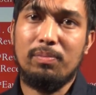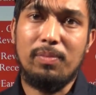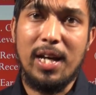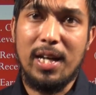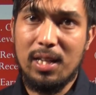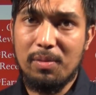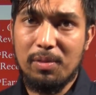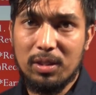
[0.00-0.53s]

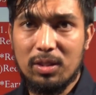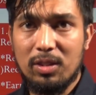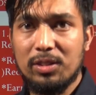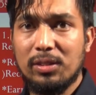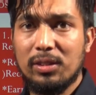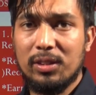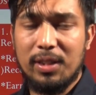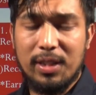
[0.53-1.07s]
variable
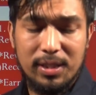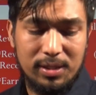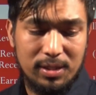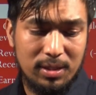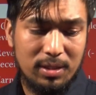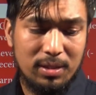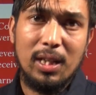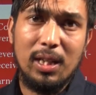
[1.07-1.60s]

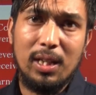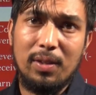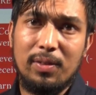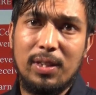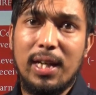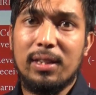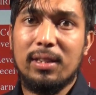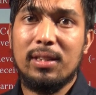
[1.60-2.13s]
consideration,
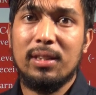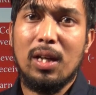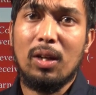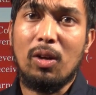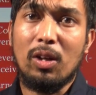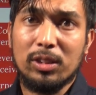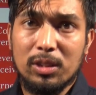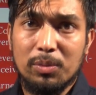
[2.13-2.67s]
that
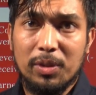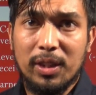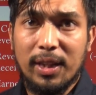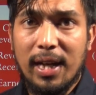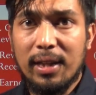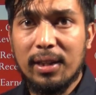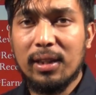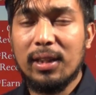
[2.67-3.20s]
customer
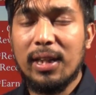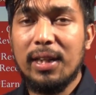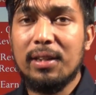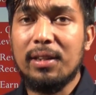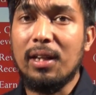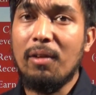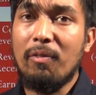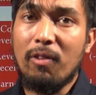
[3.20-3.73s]
can get
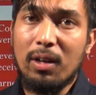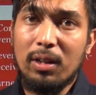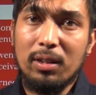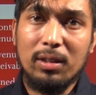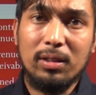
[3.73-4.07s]
refund